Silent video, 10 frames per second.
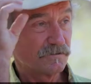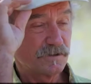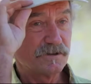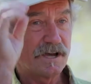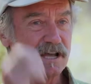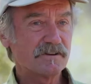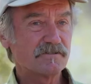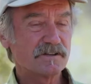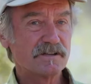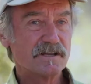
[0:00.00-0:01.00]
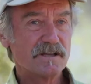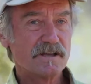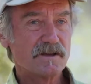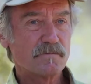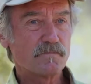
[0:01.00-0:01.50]
We know how to do it.
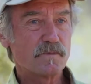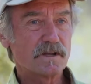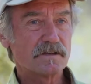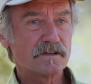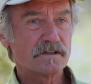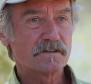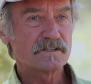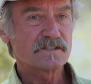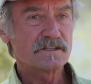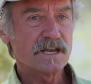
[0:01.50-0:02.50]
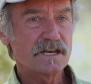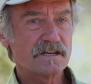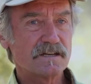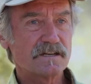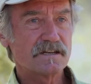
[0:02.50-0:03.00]
But the state
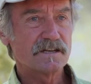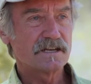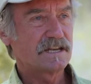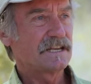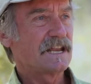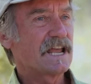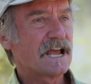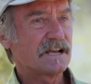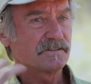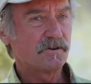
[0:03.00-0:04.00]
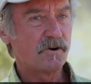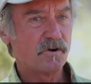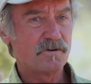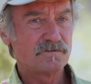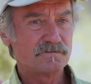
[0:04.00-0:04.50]
as a whole,